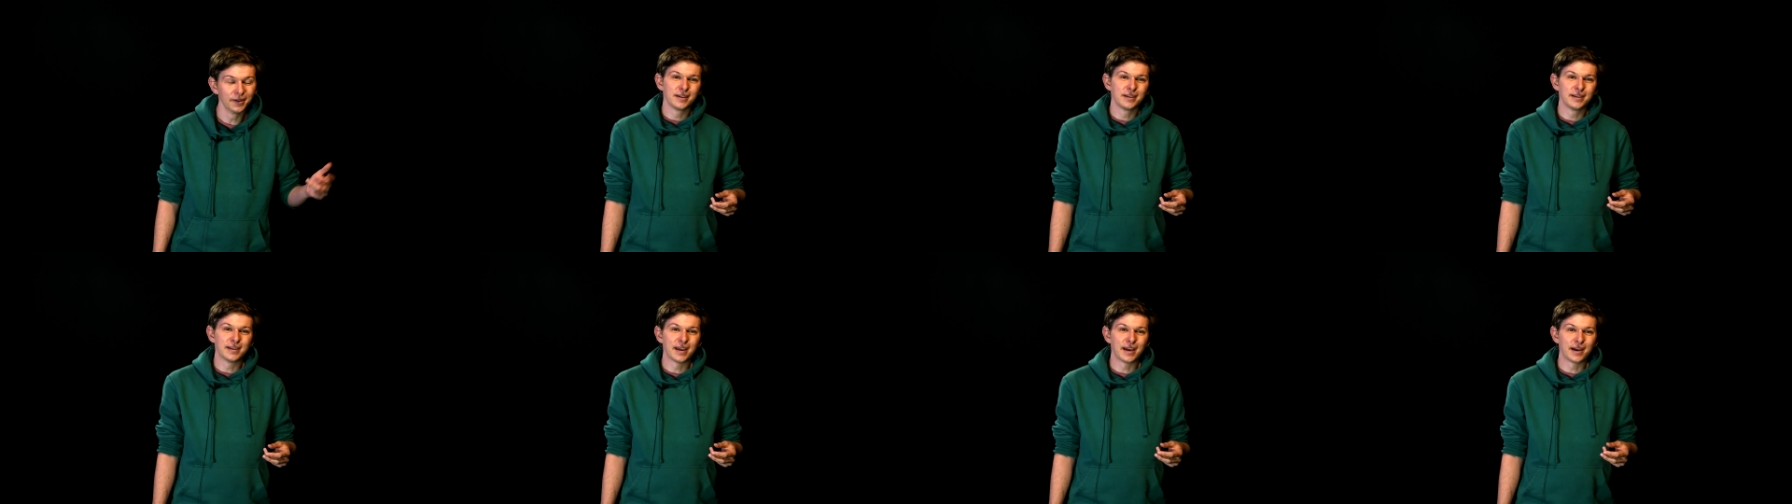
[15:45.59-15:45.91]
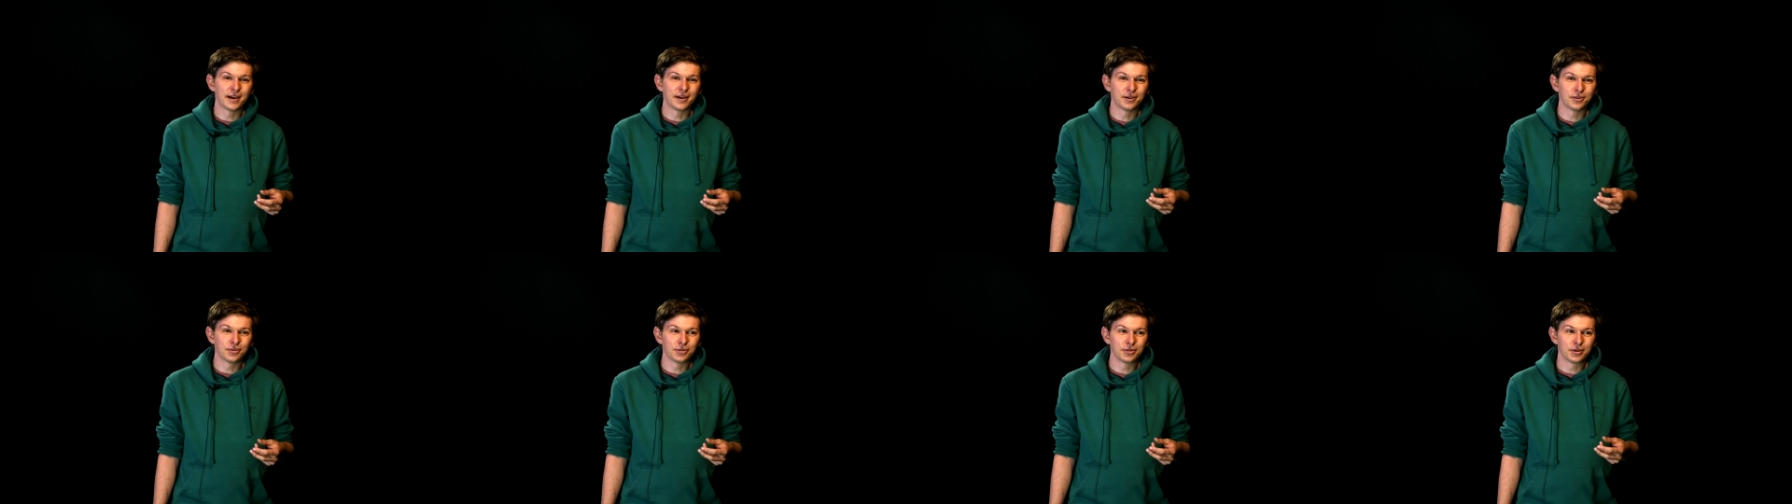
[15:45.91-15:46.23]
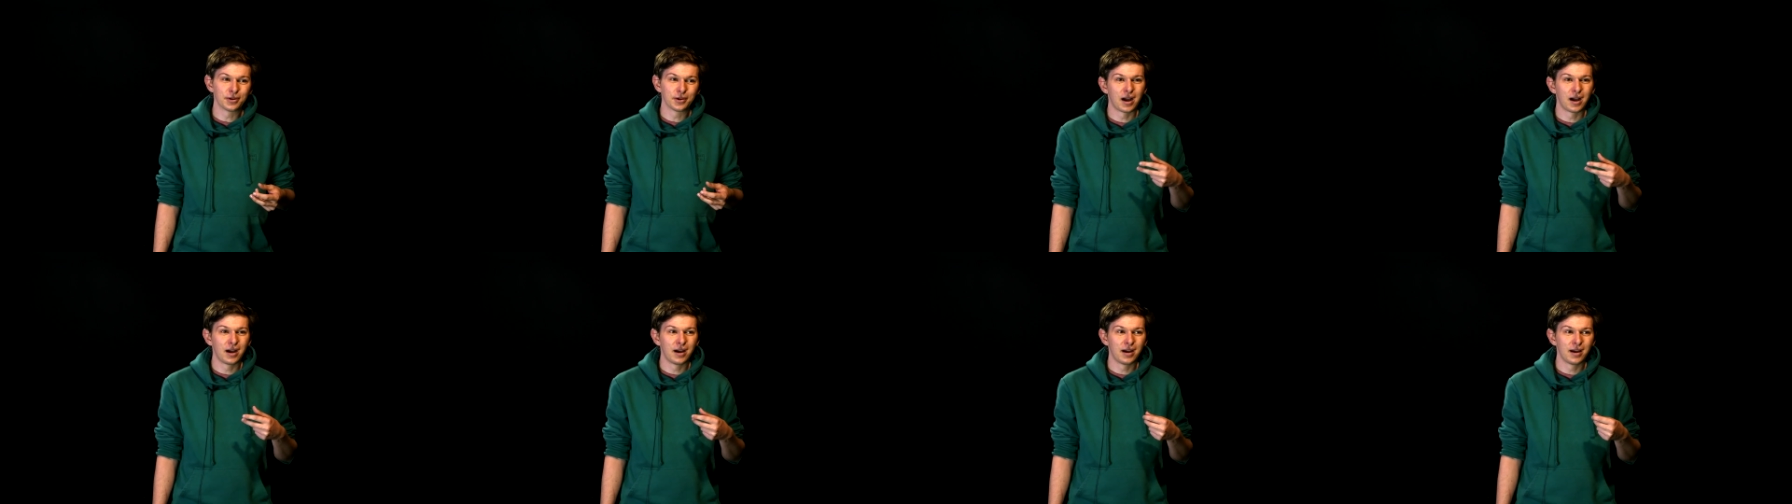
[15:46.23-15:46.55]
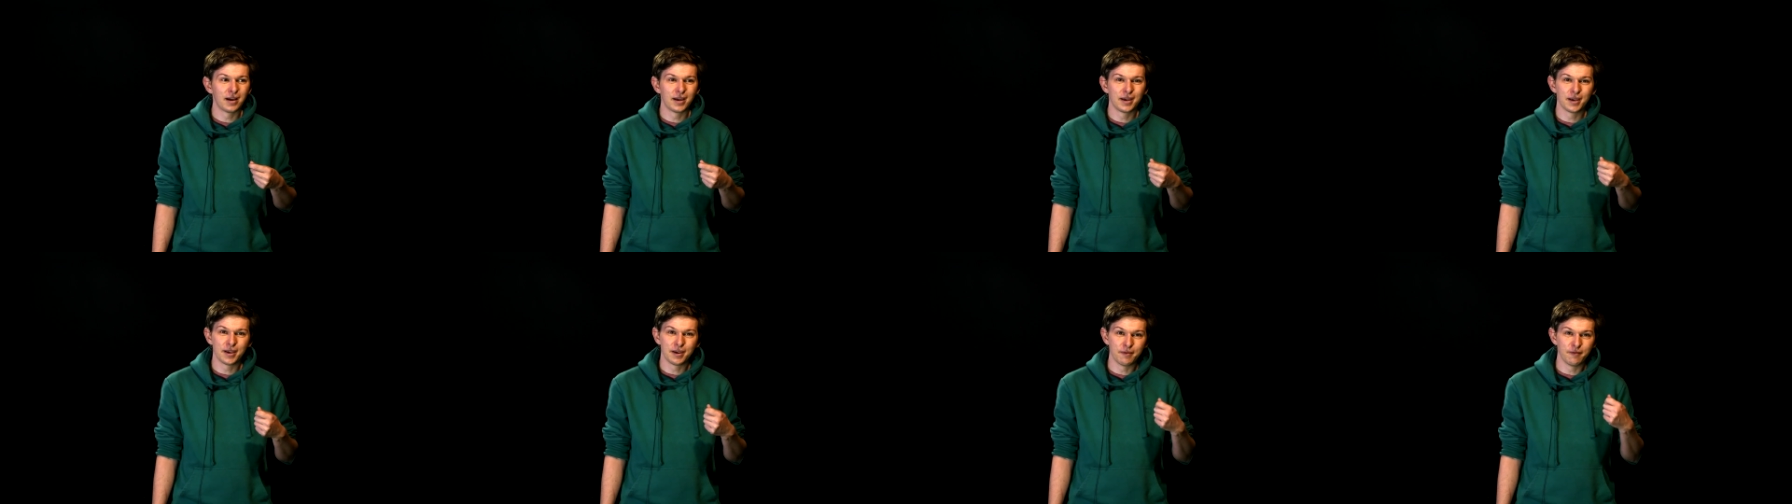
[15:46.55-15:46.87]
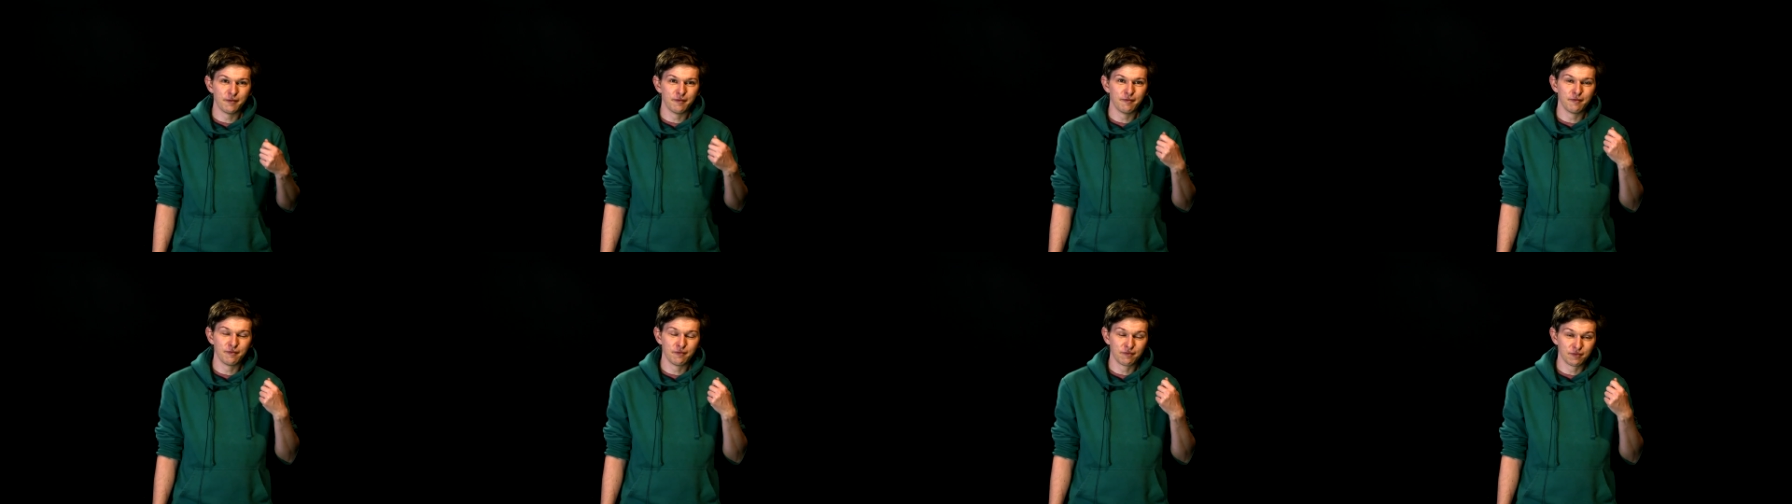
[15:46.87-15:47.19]
Now, I've
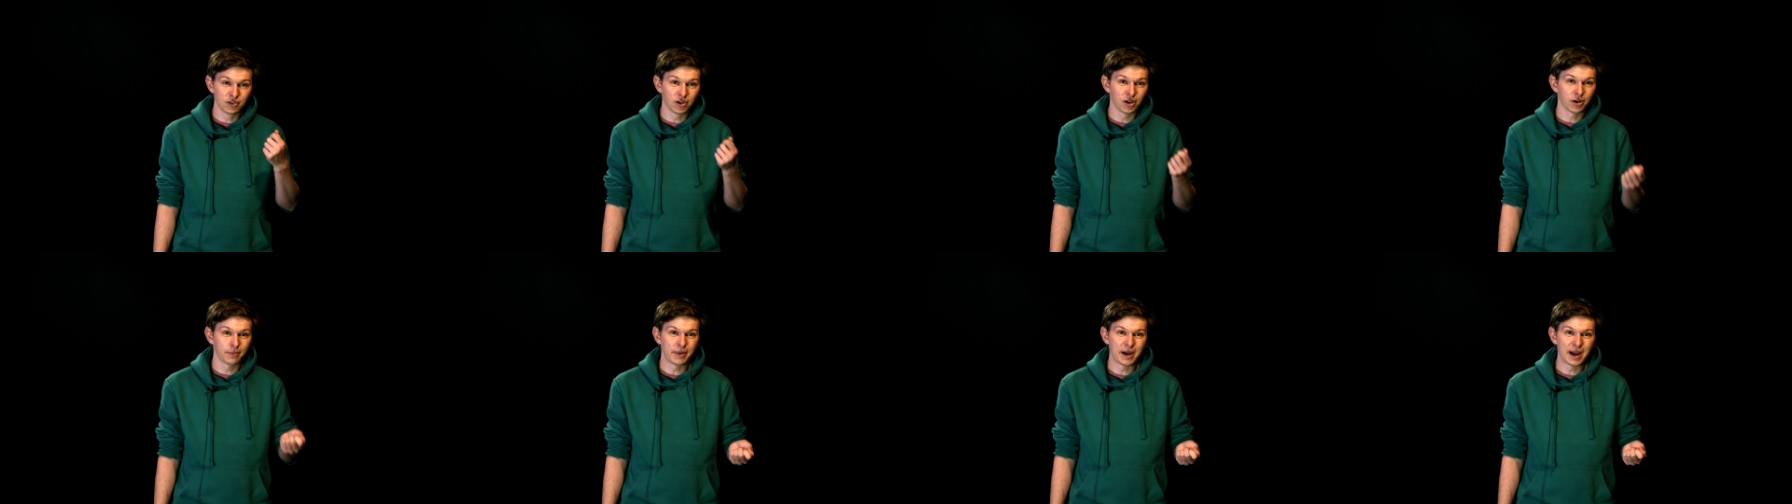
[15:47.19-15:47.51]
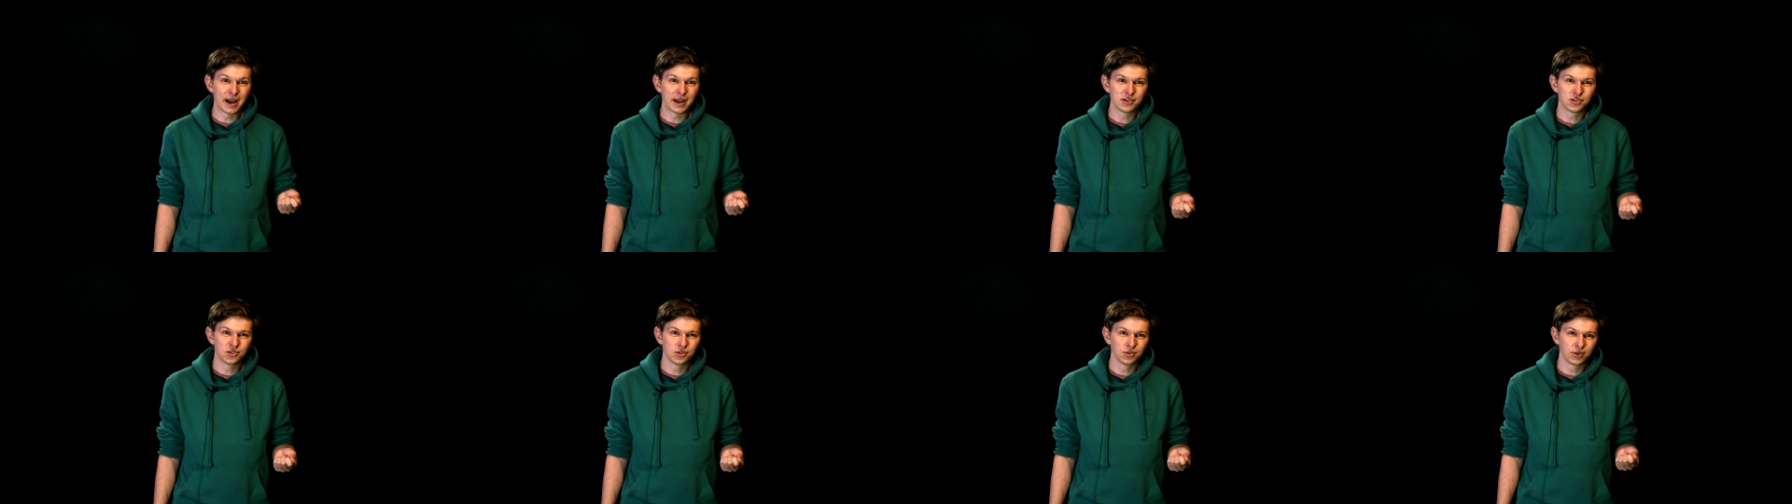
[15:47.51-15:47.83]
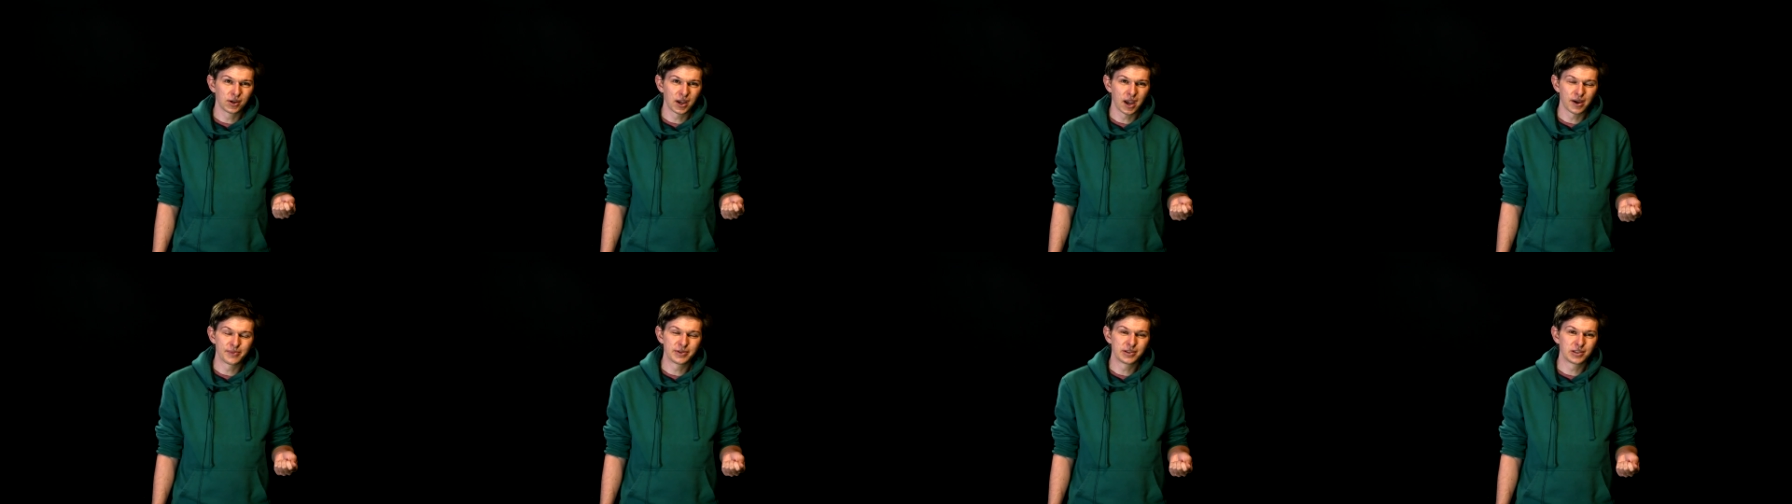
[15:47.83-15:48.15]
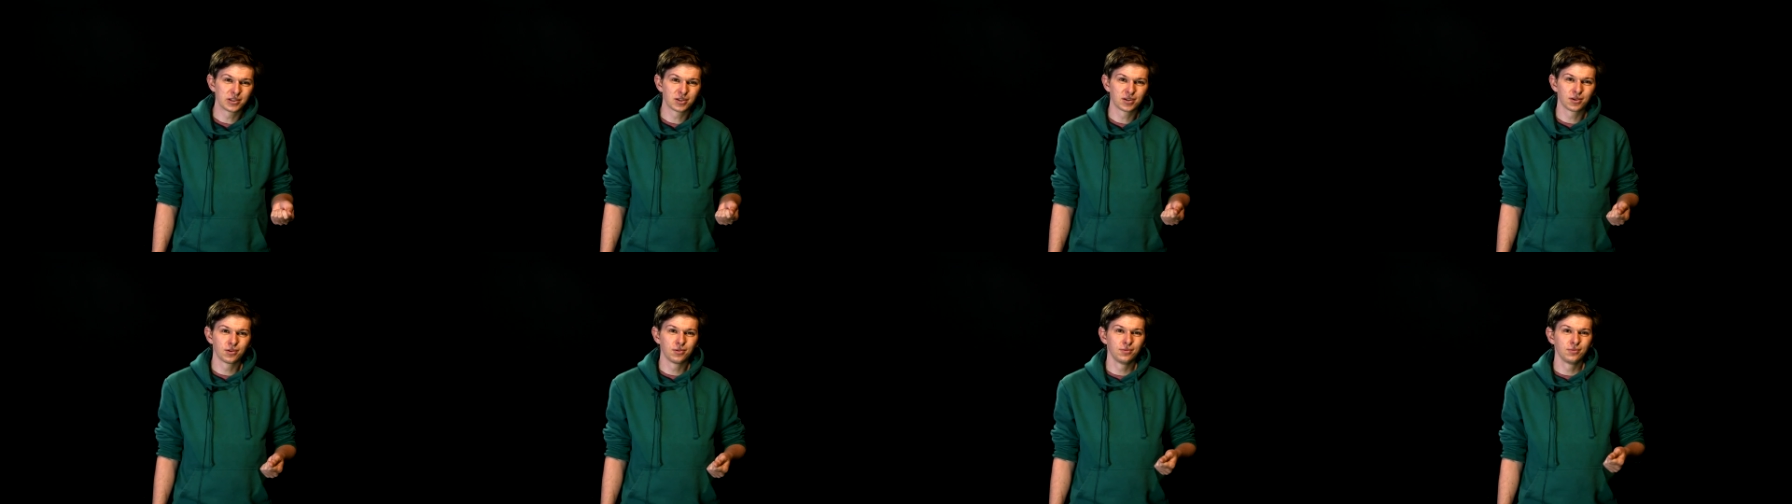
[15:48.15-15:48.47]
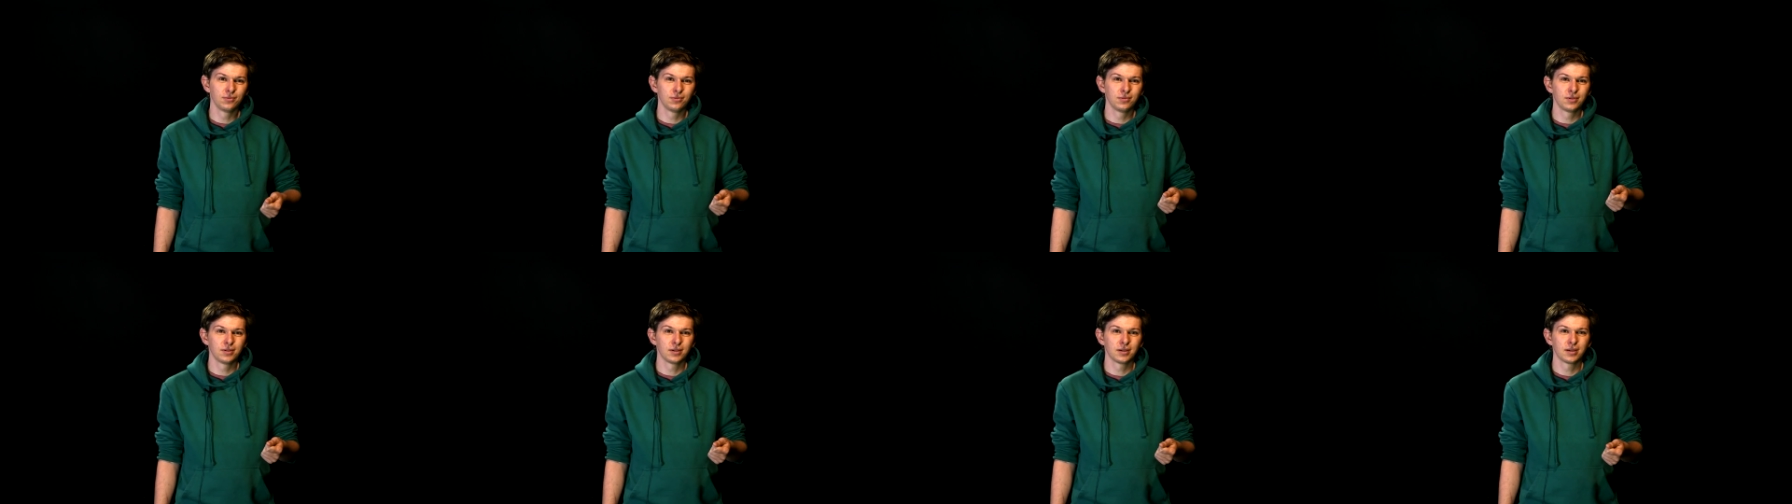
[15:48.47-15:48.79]
got a part two coming
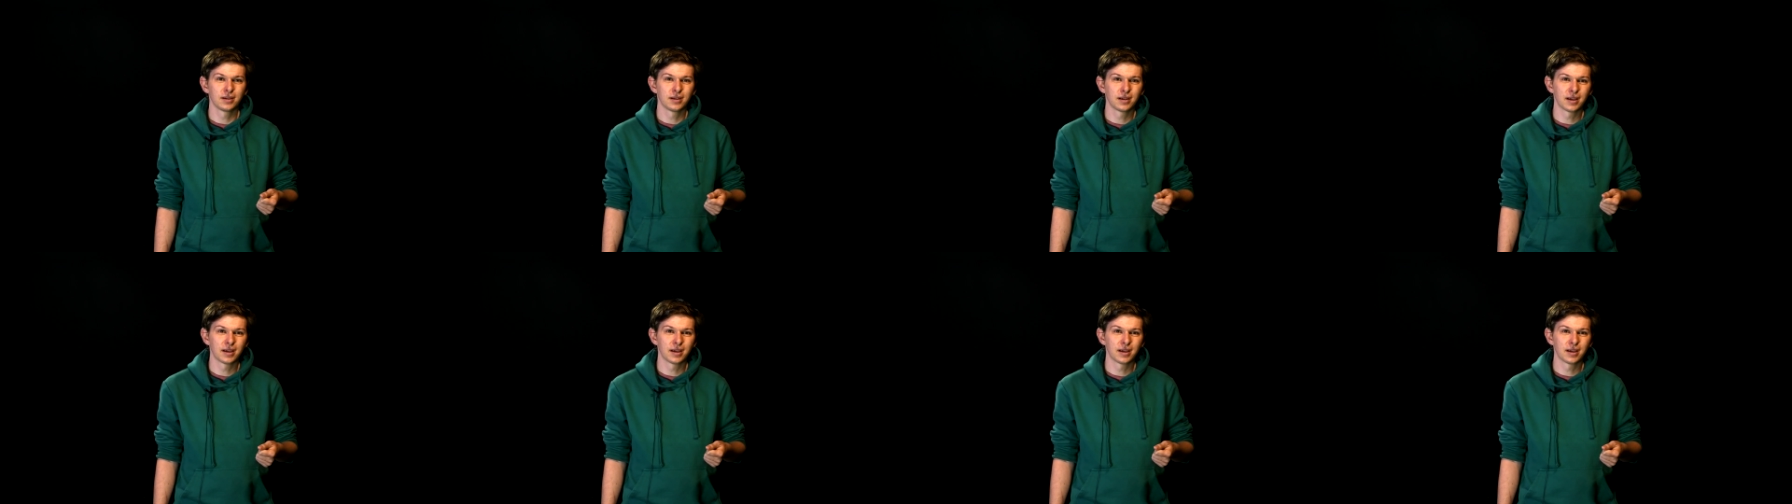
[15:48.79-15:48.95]
soon.